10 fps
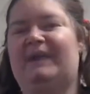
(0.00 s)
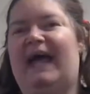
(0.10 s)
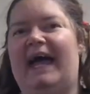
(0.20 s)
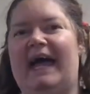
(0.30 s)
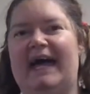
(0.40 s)

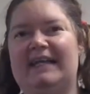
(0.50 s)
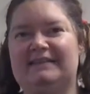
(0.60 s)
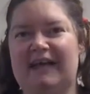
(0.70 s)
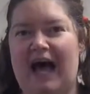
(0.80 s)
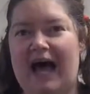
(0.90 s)

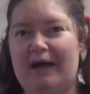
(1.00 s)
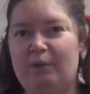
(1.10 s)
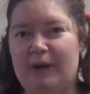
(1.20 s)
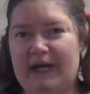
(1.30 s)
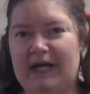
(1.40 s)
And I
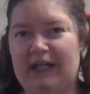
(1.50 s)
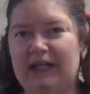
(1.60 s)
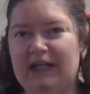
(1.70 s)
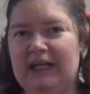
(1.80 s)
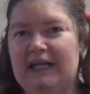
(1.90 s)

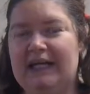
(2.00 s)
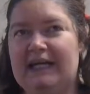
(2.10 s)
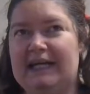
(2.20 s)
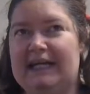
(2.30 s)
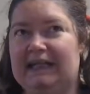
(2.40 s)
will,
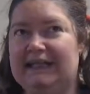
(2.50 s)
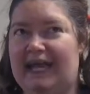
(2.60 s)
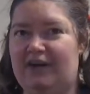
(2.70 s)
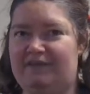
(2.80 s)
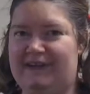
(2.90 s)
in a
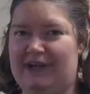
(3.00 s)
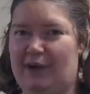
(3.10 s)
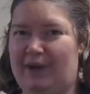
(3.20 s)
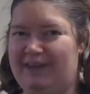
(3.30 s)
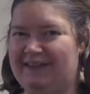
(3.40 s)
later
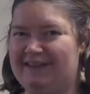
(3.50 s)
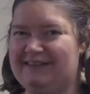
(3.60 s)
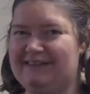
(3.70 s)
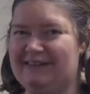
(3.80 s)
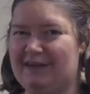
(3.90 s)
video, I think
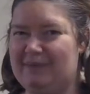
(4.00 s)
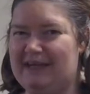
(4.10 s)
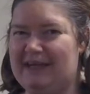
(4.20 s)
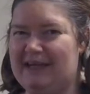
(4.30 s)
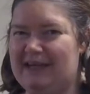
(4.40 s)
this is going to
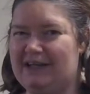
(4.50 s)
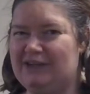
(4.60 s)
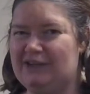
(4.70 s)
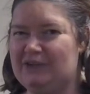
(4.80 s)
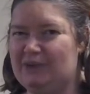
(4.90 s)
be
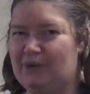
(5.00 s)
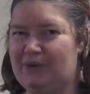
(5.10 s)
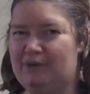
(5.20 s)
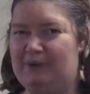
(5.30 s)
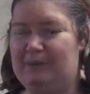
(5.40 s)
2 or
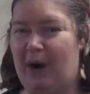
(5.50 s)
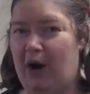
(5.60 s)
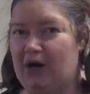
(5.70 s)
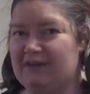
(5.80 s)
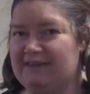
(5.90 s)
3
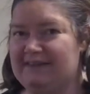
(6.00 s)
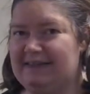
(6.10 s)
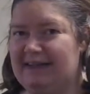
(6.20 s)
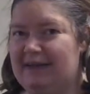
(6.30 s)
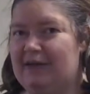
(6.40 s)
parts
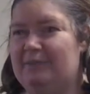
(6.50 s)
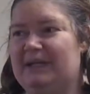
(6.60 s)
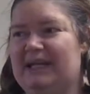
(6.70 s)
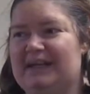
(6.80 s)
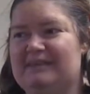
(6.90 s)

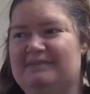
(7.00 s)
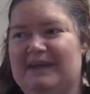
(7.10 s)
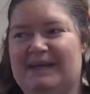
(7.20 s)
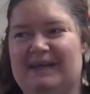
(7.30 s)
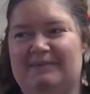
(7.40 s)
because
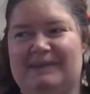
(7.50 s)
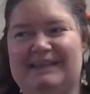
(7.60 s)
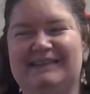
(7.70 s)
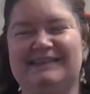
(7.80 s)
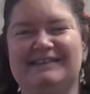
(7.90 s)
making
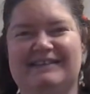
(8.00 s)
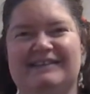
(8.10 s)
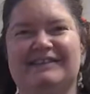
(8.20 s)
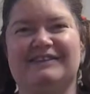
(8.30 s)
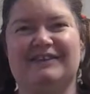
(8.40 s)
minions
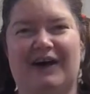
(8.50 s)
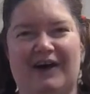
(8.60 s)
is